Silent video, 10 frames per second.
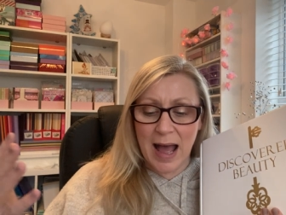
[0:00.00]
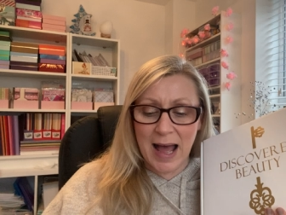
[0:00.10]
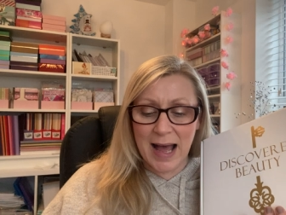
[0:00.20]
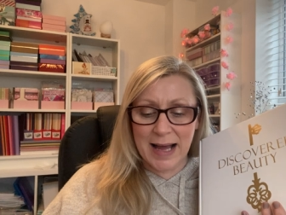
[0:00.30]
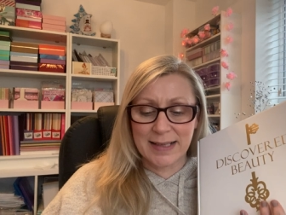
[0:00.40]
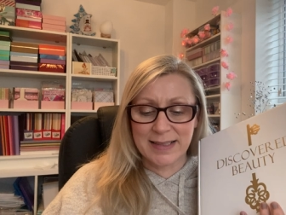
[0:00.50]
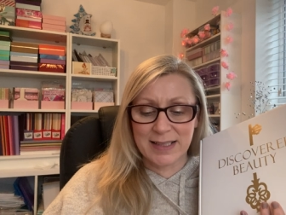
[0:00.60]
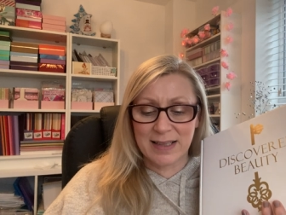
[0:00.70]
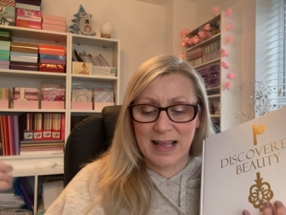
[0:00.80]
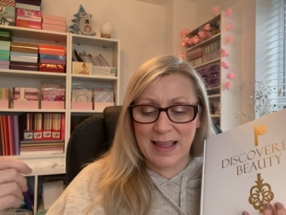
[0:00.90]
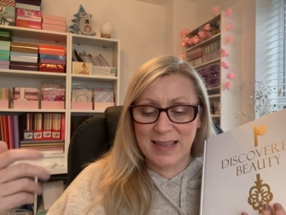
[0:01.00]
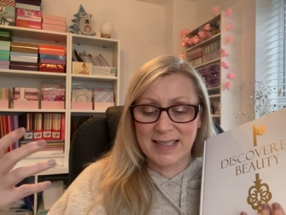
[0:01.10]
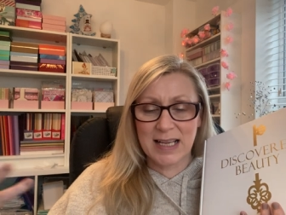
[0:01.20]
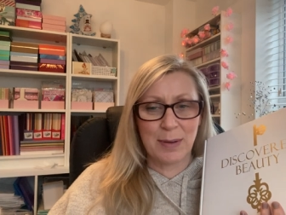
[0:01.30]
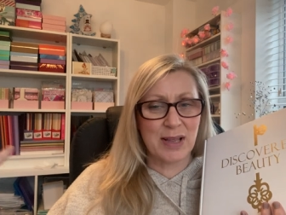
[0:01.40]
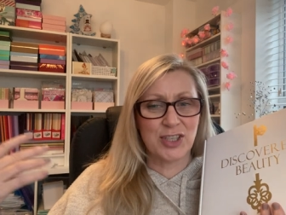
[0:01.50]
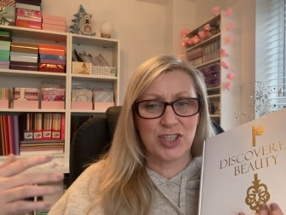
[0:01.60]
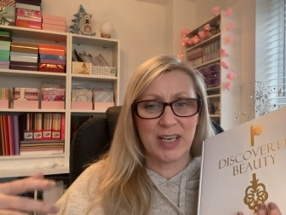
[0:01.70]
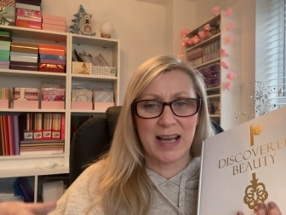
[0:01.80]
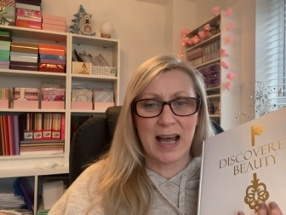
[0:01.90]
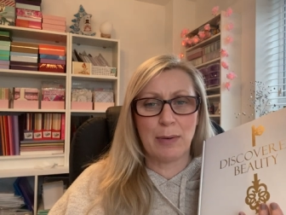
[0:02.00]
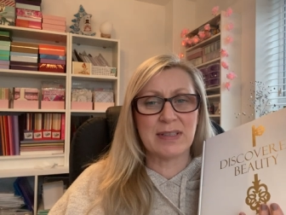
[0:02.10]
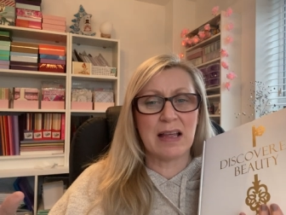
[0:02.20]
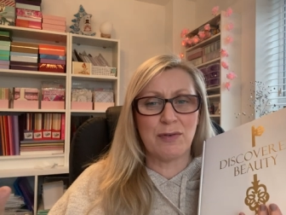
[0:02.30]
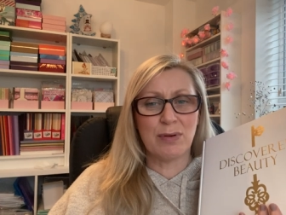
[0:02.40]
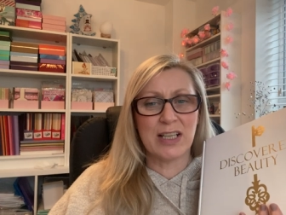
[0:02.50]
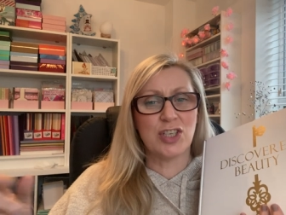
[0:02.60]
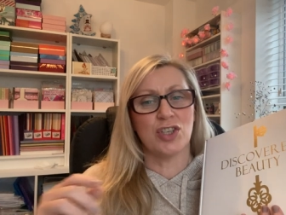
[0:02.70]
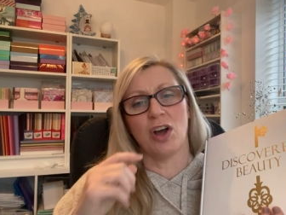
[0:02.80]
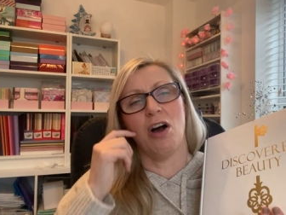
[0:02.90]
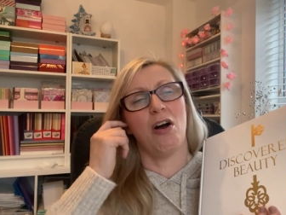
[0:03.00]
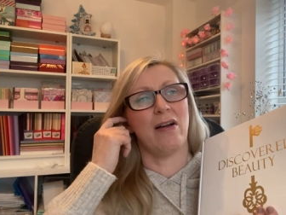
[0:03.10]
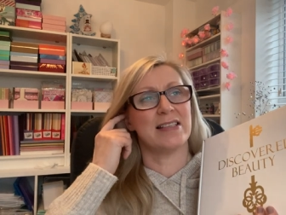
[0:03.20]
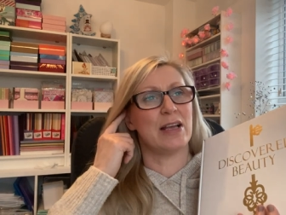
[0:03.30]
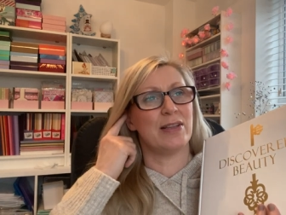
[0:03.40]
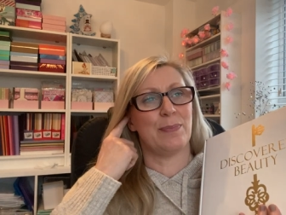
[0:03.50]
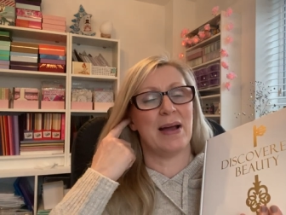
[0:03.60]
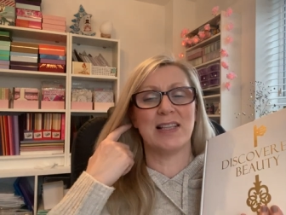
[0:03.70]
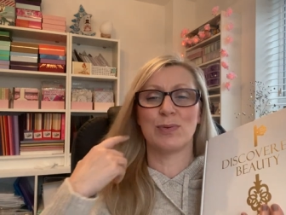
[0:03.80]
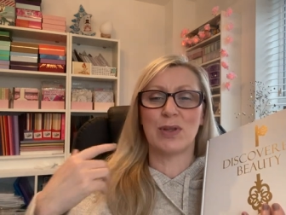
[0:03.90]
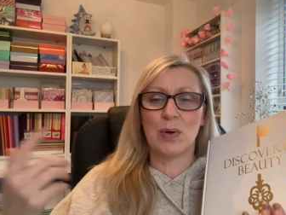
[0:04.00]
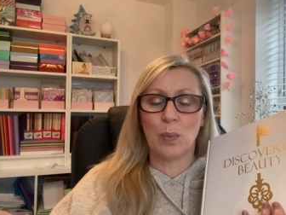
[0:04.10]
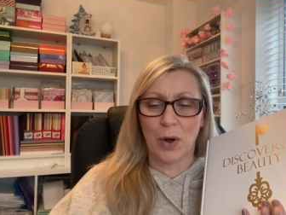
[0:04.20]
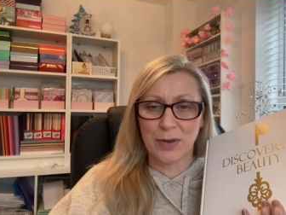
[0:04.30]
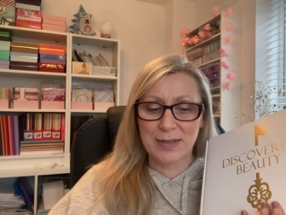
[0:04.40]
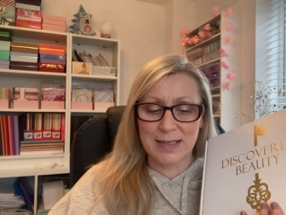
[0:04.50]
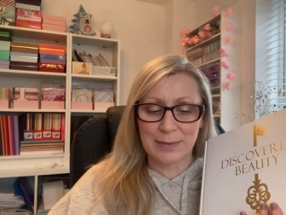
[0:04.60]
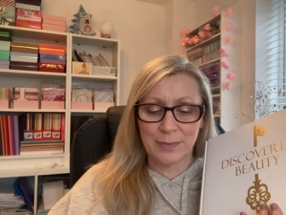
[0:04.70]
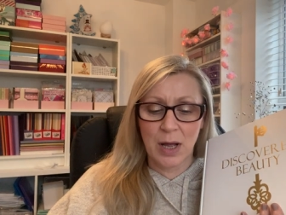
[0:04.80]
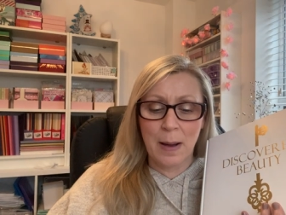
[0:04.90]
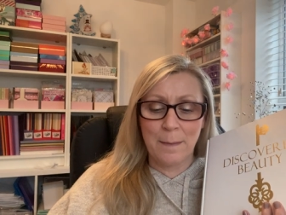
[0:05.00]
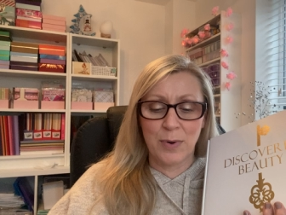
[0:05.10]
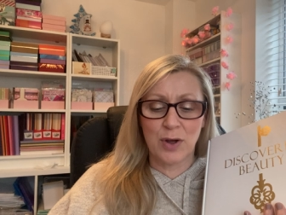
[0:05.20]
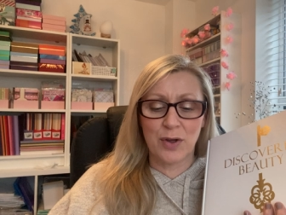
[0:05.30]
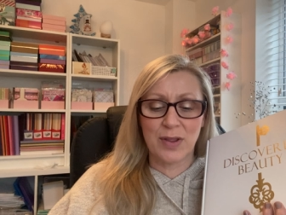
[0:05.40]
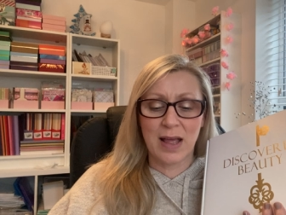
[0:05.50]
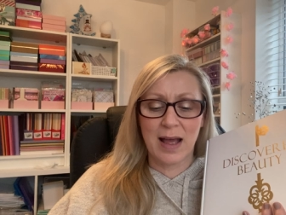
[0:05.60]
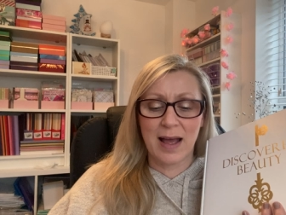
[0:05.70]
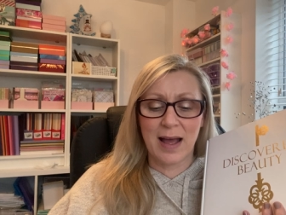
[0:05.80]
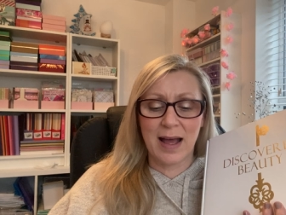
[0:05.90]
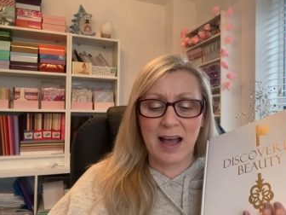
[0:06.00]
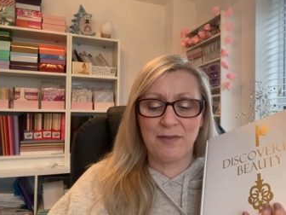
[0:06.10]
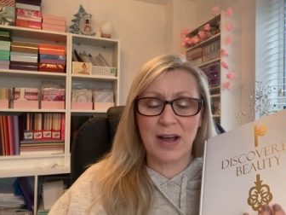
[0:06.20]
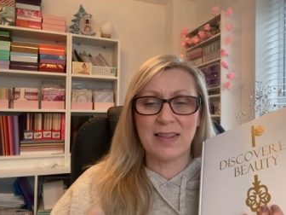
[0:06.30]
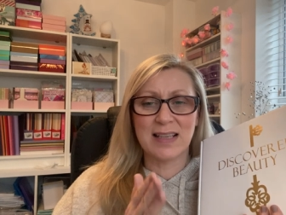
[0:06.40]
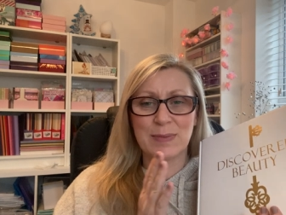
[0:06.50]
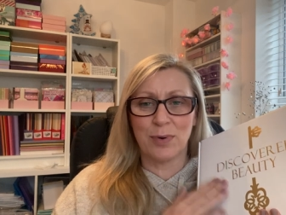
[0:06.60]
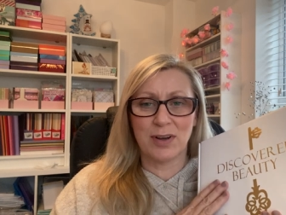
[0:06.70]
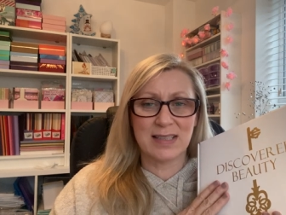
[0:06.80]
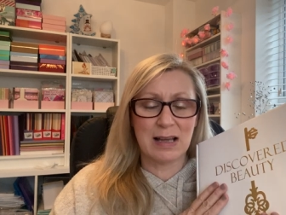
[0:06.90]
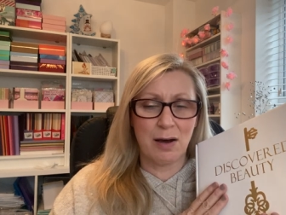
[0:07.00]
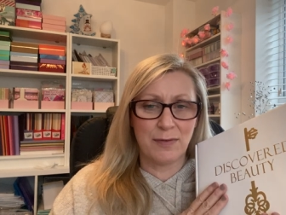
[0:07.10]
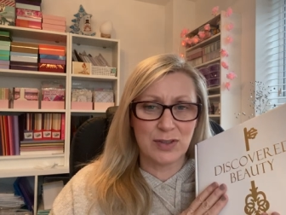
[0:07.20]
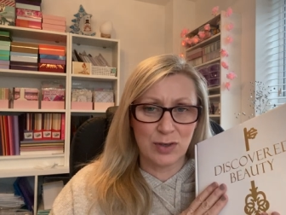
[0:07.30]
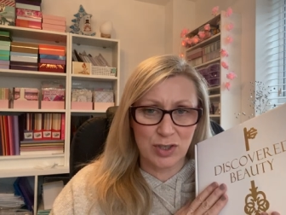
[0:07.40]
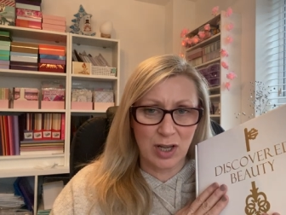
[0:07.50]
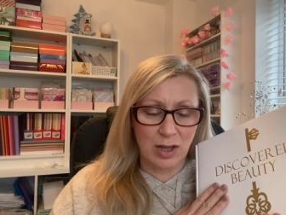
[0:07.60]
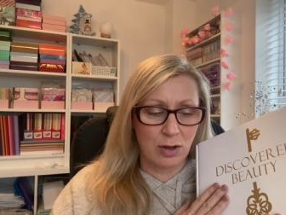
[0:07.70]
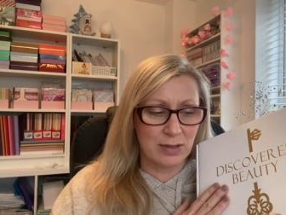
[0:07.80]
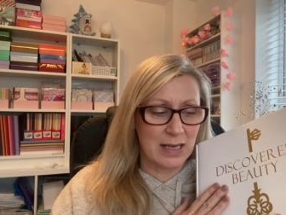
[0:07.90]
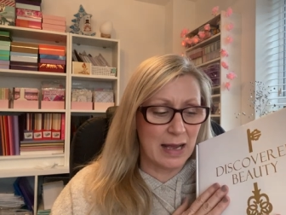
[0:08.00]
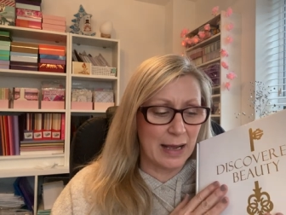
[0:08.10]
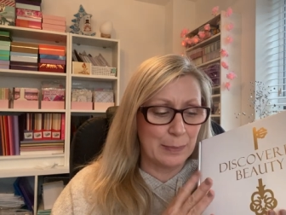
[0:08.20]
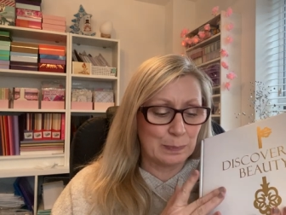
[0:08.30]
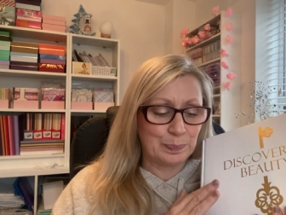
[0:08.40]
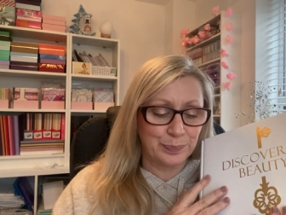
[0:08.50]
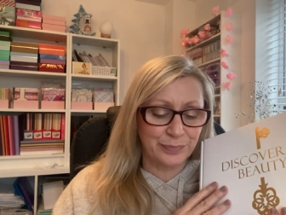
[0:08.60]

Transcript: And like this time last year, I was never really sure. I'd say it depends what you want. But I've had this box now for such a long time.